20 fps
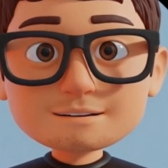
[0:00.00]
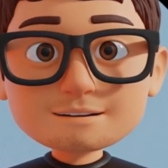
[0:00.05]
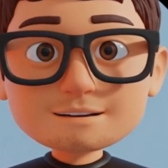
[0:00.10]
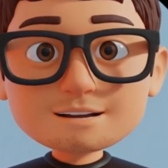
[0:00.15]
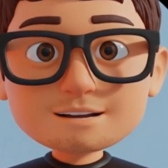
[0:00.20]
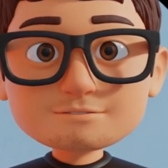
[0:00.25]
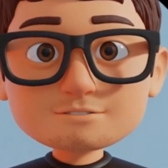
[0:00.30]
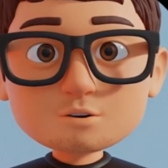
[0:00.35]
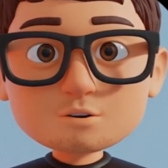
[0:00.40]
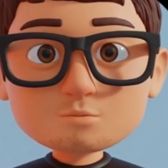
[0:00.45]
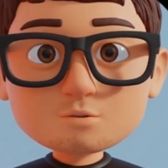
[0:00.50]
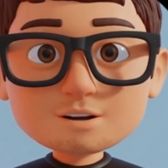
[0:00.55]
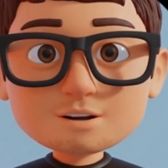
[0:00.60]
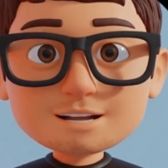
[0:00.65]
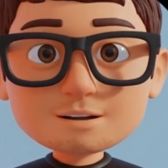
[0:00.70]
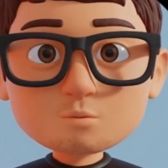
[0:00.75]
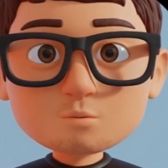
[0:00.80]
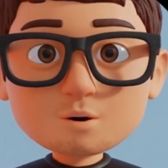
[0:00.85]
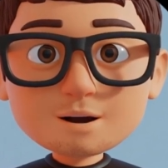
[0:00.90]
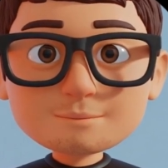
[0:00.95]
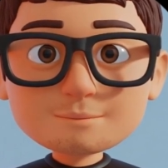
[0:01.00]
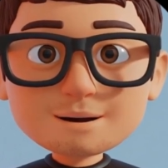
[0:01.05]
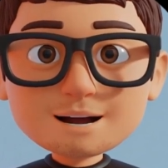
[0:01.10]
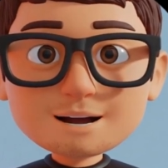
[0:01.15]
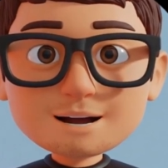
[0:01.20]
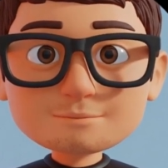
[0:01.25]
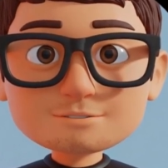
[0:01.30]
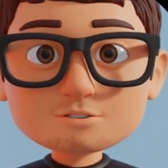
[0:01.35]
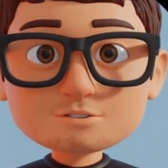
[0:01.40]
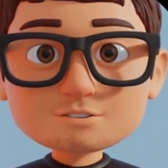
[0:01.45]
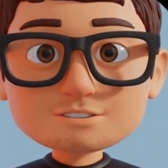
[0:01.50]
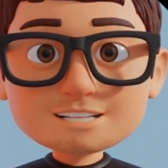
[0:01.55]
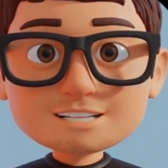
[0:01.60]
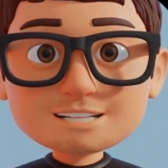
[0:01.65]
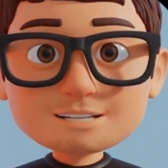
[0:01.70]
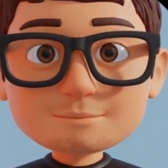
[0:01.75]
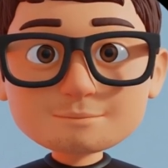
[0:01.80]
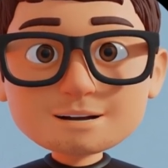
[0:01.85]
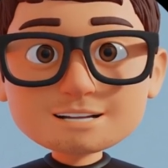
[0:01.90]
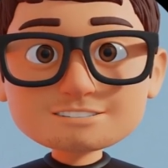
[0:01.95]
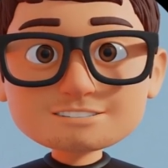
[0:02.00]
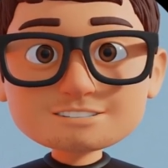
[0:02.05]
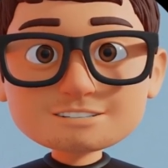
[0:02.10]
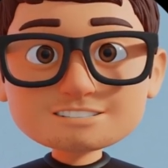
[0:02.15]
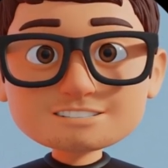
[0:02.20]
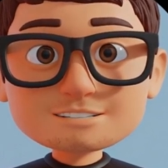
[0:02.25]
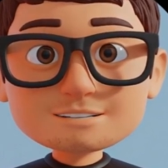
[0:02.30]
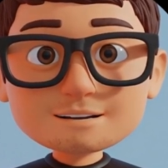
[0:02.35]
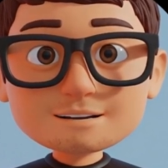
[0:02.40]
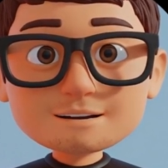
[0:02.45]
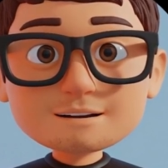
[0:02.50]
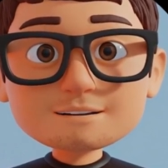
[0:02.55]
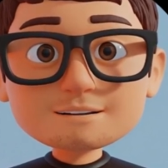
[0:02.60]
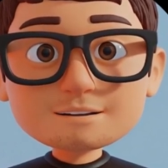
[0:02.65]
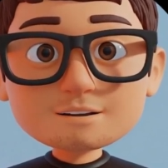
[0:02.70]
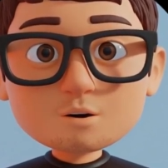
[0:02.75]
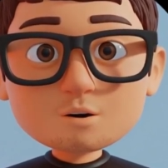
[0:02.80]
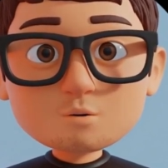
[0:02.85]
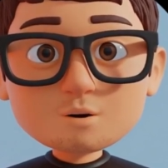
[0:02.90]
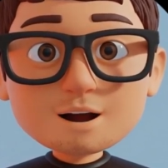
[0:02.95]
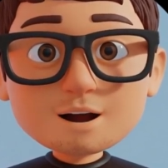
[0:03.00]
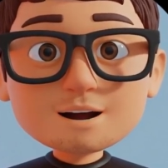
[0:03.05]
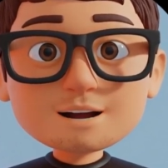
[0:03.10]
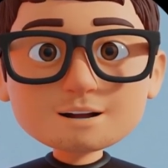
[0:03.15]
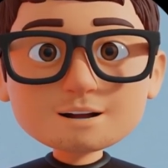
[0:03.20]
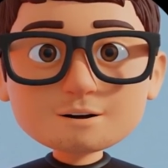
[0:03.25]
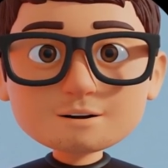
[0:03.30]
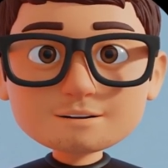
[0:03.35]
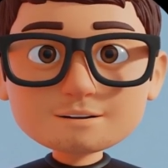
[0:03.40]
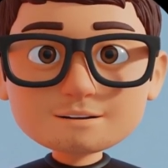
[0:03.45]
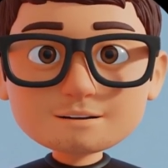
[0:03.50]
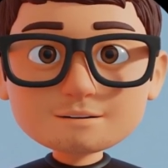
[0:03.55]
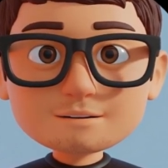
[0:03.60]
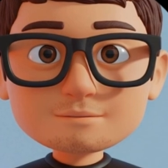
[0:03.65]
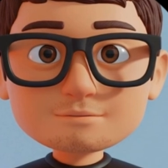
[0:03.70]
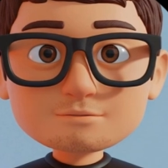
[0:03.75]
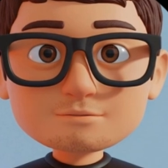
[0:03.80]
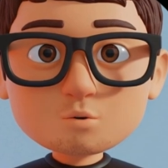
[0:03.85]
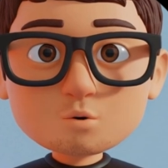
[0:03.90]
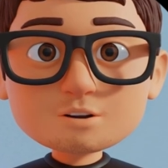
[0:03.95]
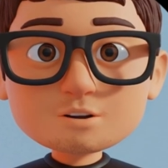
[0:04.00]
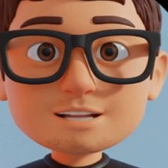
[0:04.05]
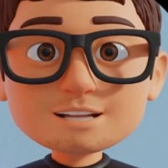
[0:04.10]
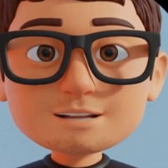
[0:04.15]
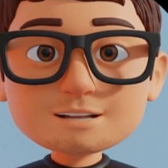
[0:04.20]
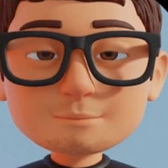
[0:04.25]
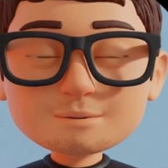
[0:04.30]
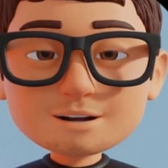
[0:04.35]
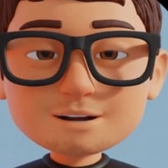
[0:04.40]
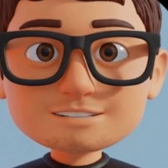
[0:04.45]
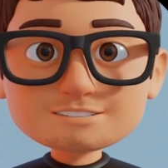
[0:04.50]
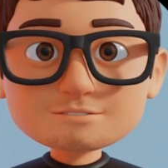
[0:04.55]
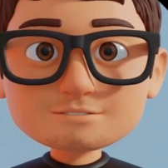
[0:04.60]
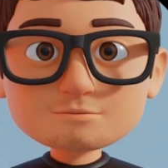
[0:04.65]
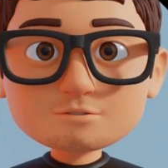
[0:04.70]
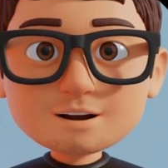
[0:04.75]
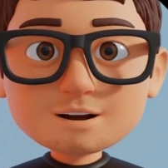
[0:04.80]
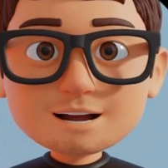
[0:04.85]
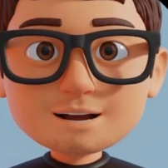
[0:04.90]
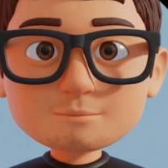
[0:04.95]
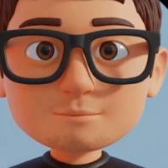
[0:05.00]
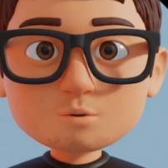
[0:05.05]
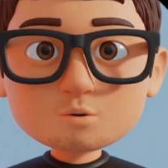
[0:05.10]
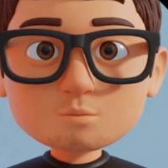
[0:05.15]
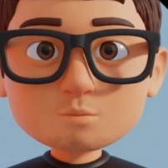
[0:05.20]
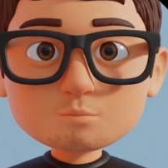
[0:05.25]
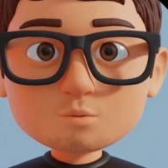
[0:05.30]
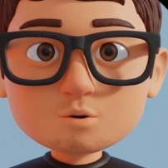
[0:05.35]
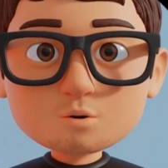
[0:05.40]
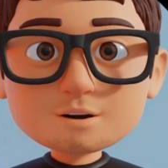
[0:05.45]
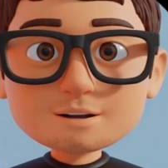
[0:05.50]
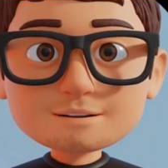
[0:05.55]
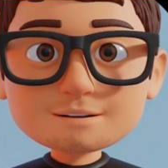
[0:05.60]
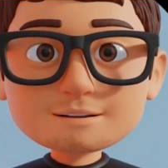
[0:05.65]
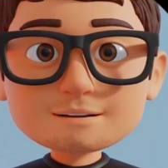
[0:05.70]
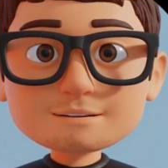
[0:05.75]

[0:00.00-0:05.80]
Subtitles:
If you're running web apps or databases, go higher, 4 gigabytes of RAM or more.